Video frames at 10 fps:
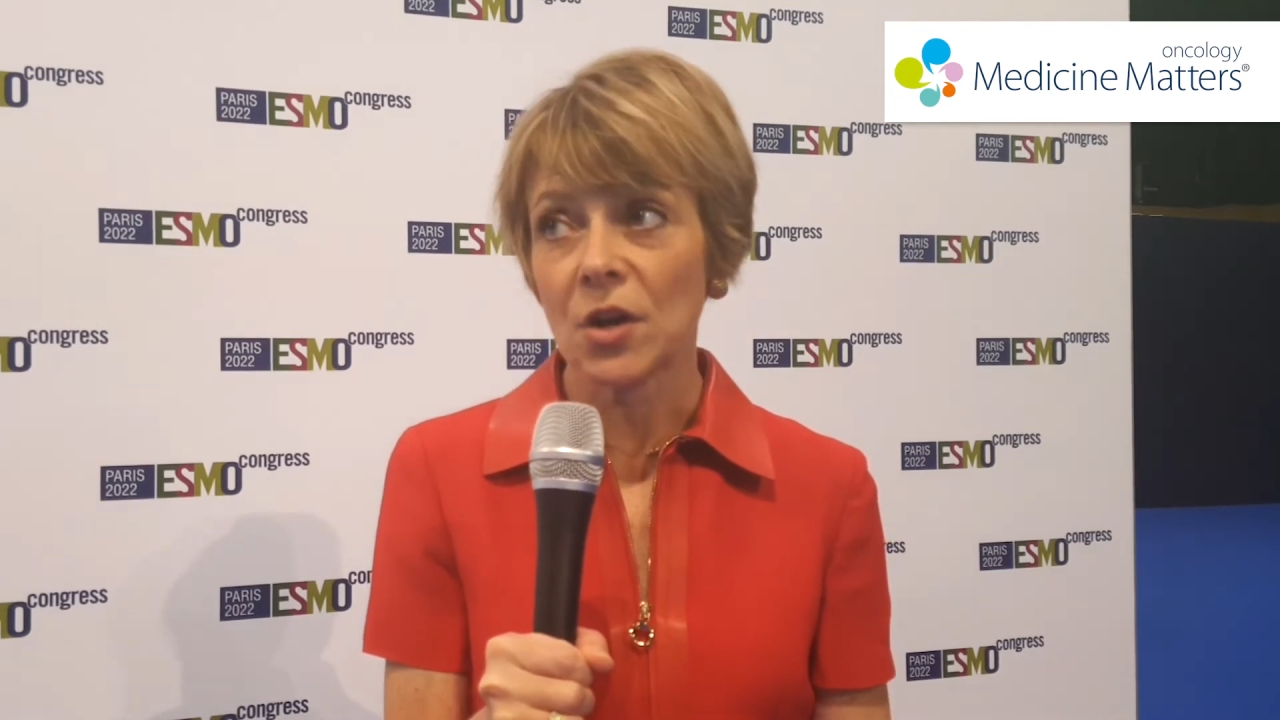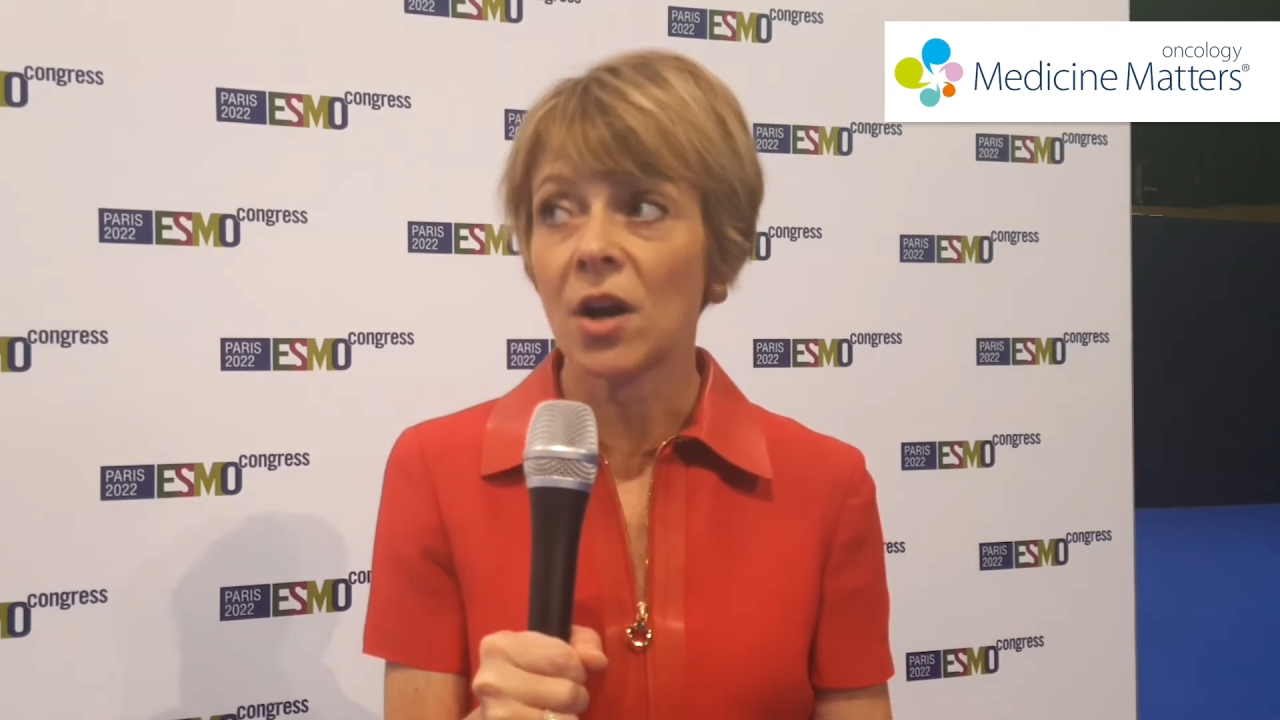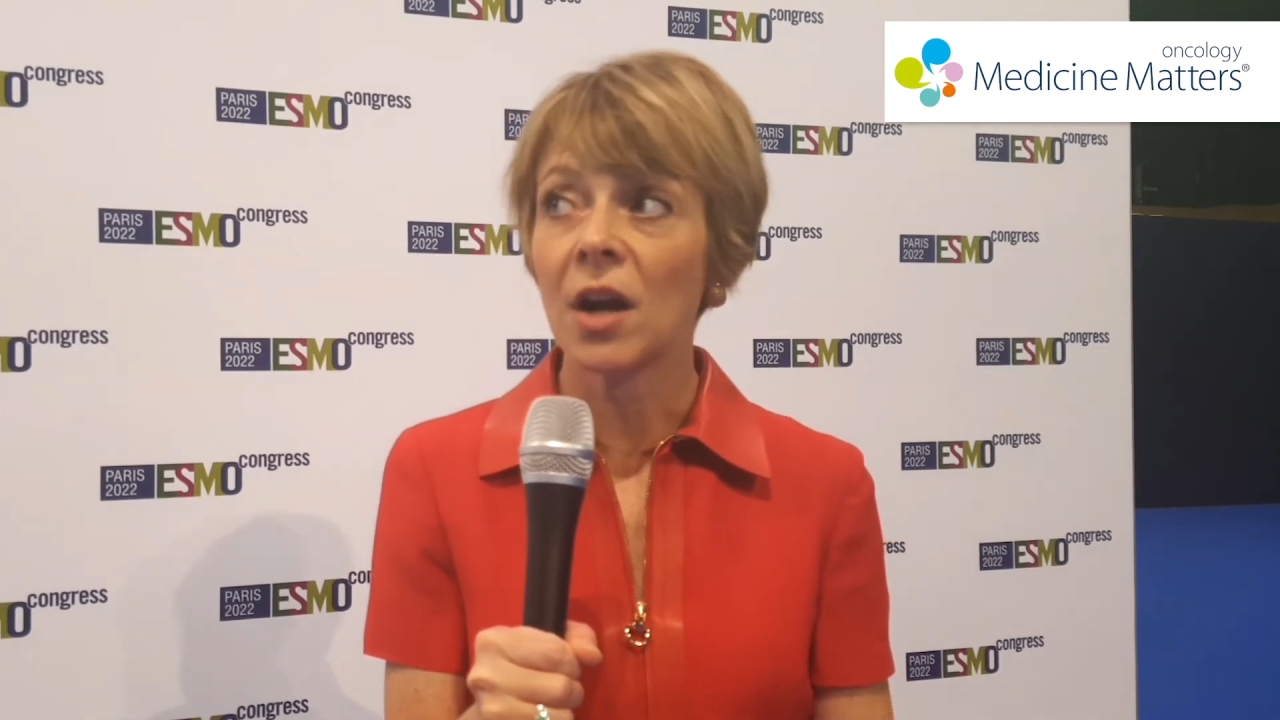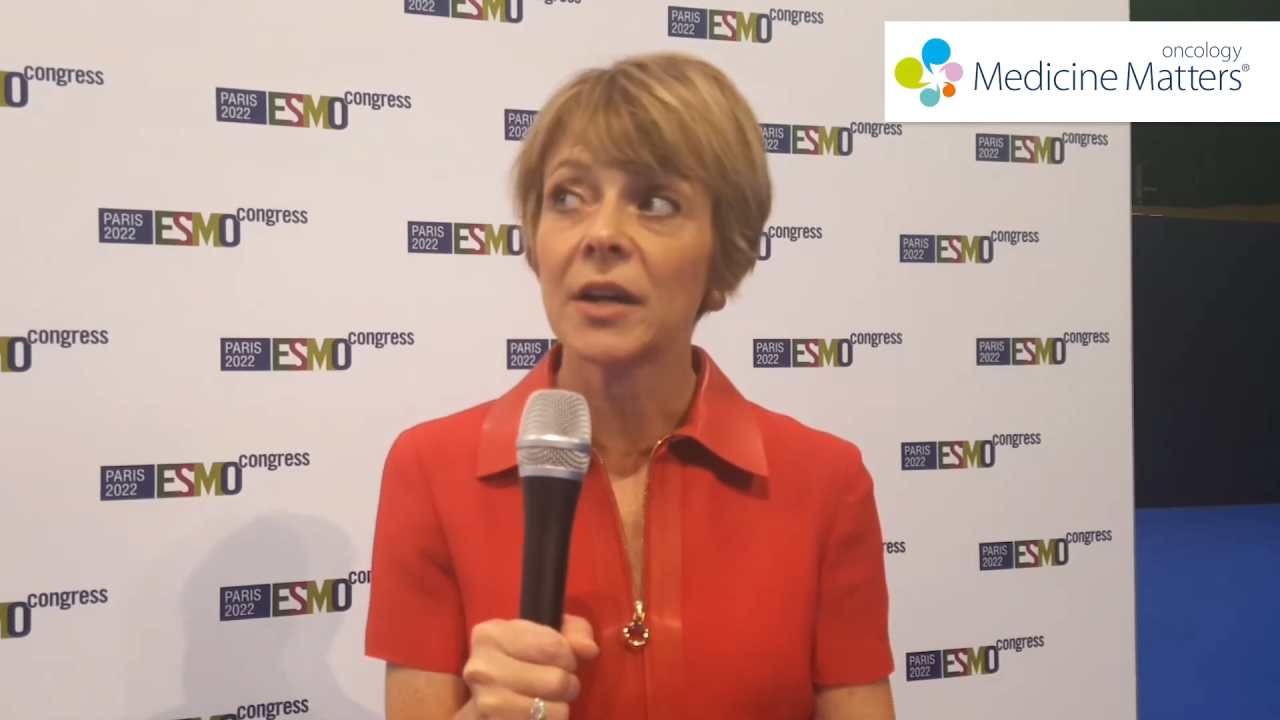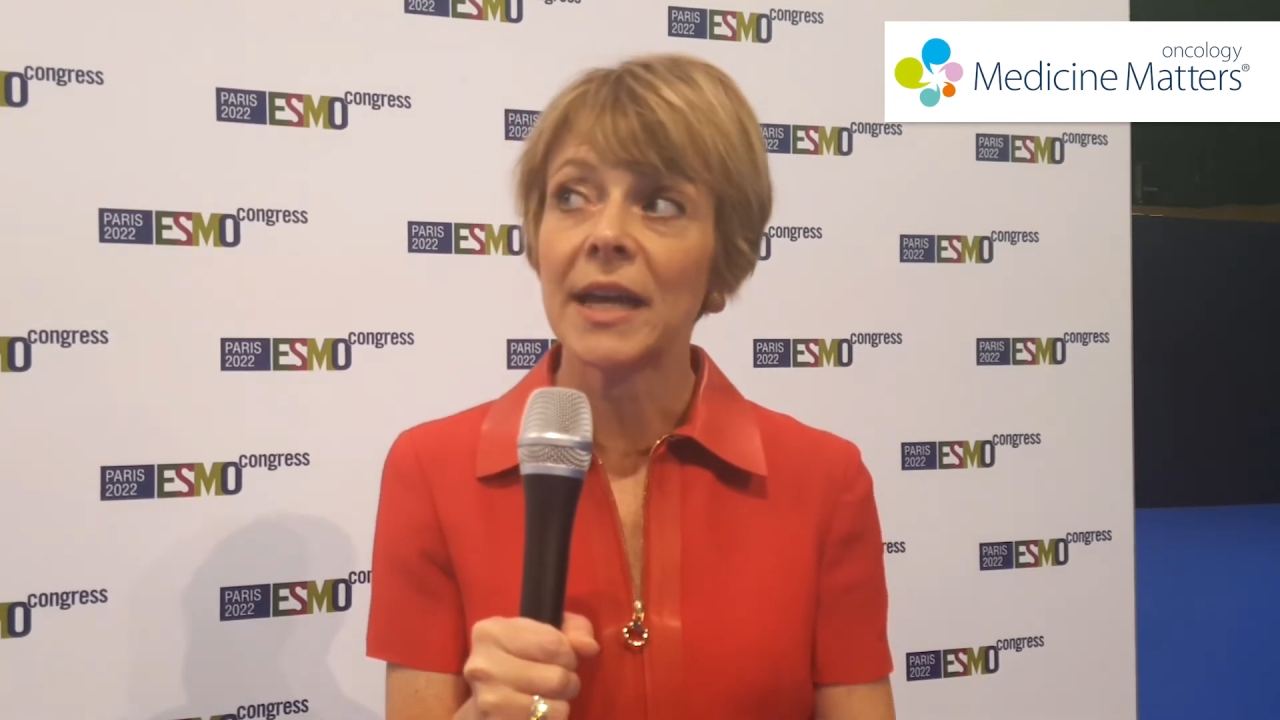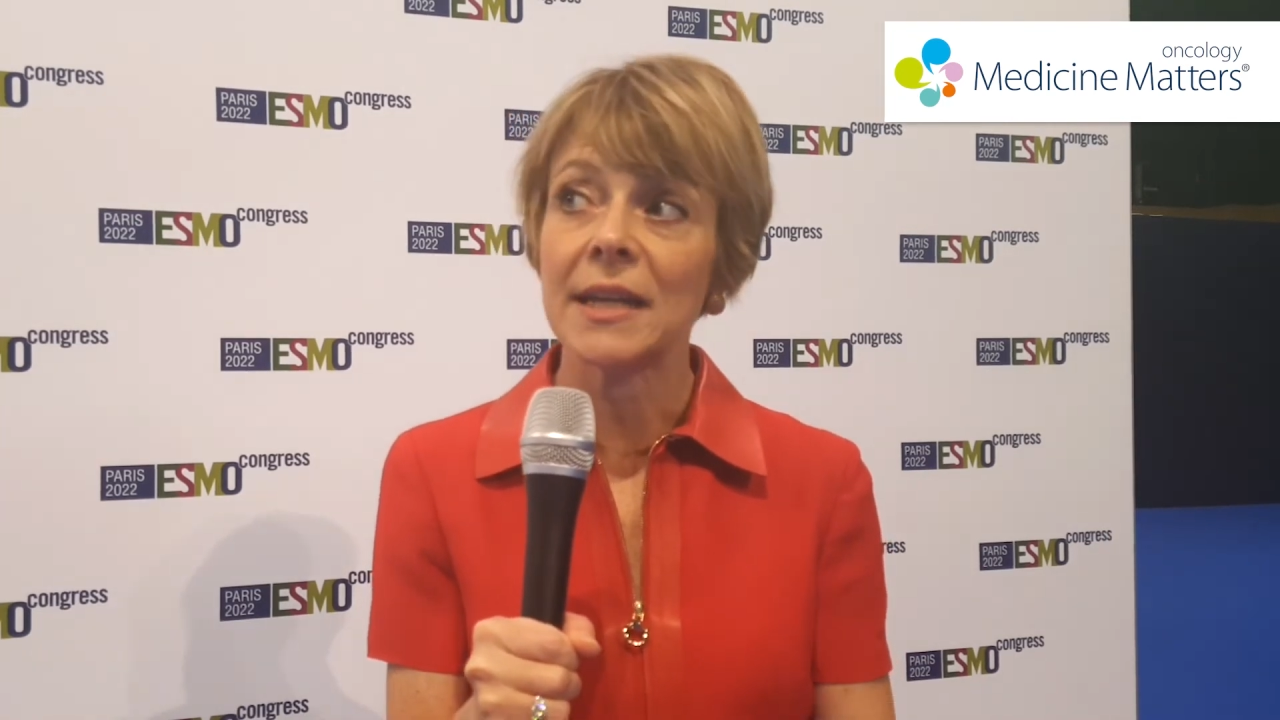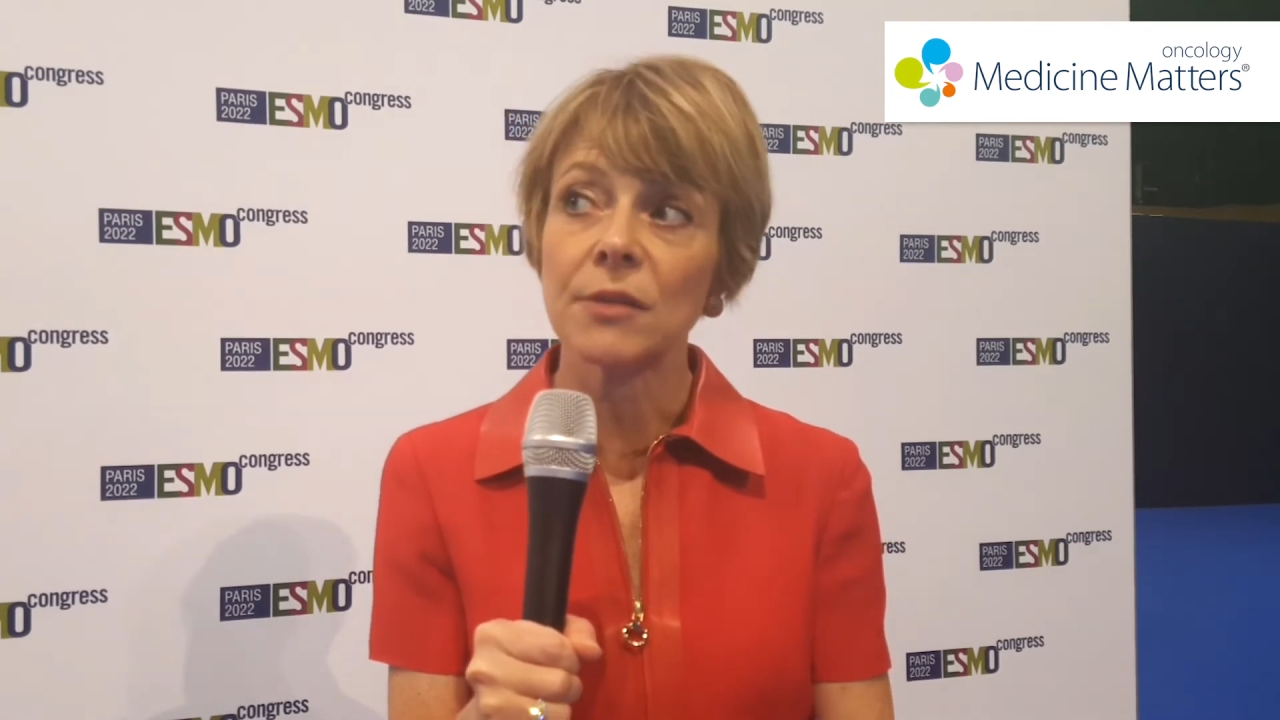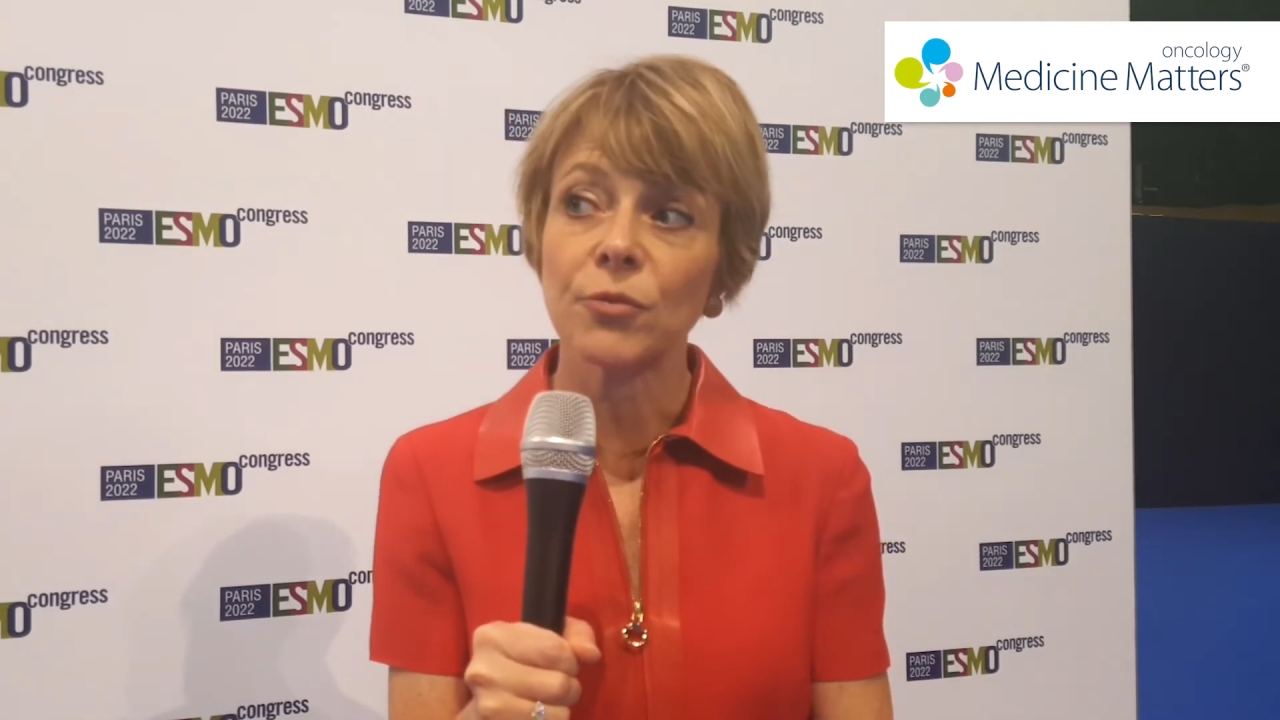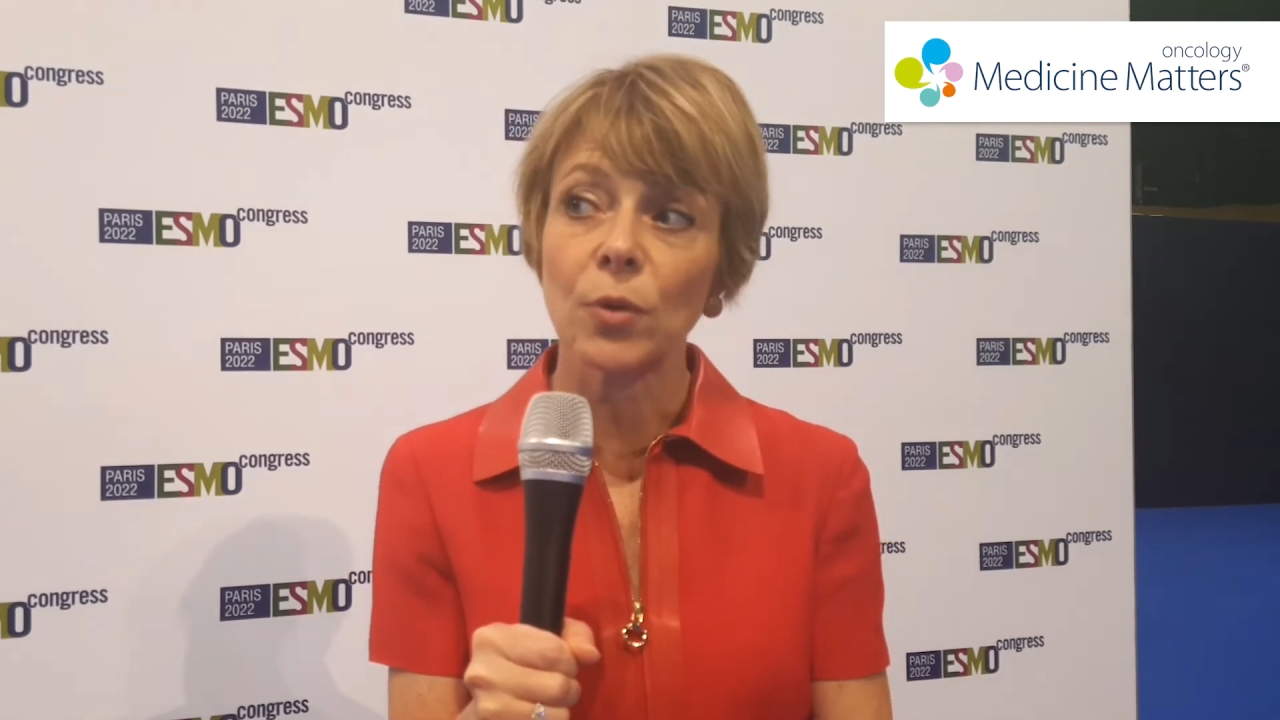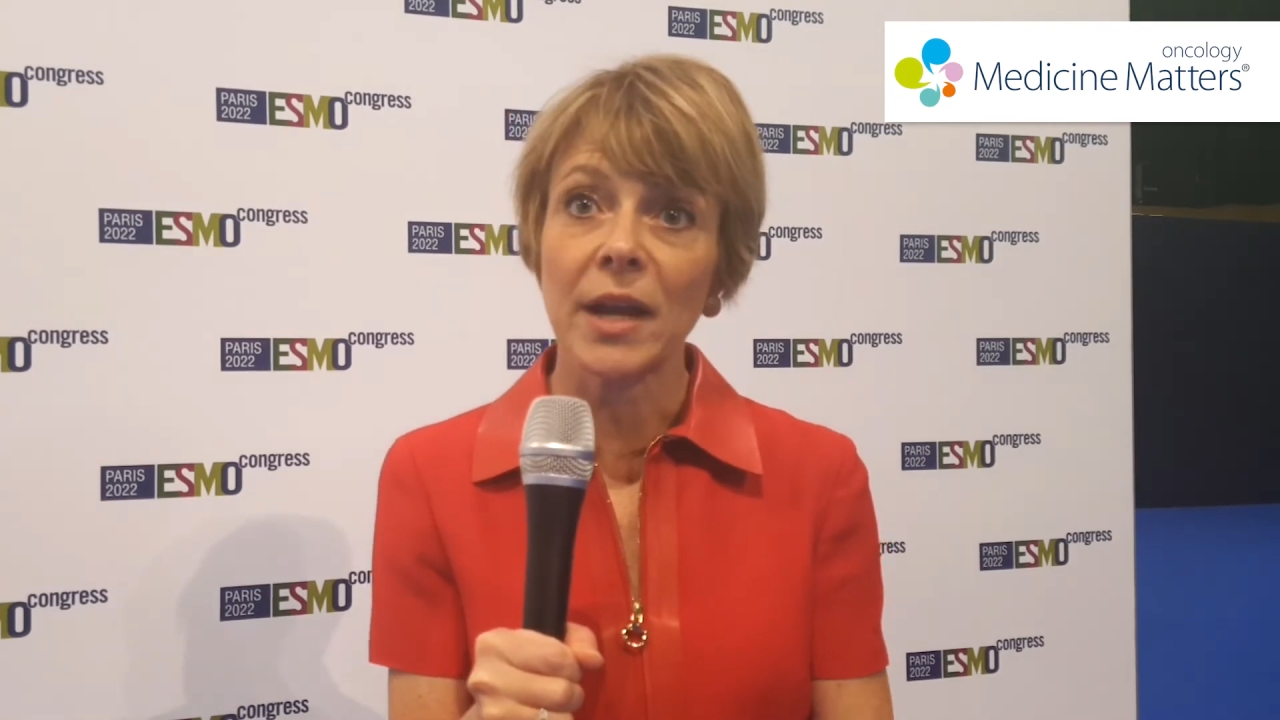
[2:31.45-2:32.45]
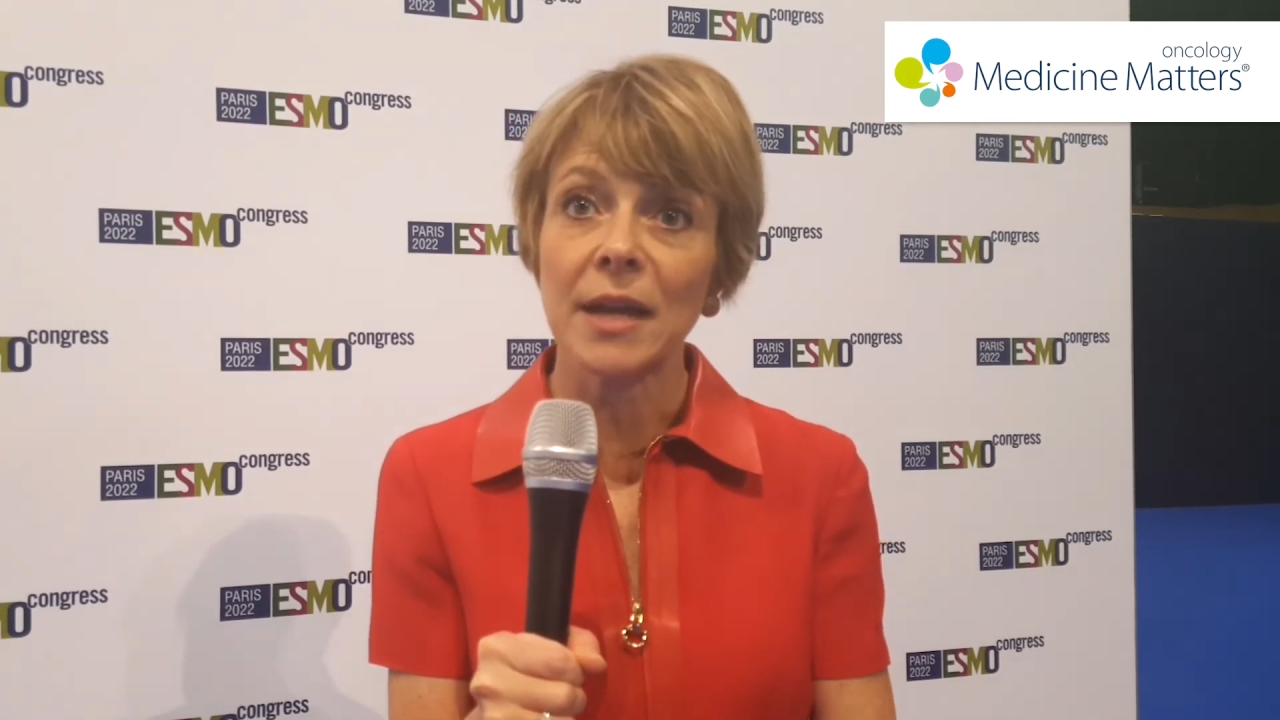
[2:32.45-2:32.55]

are and if we're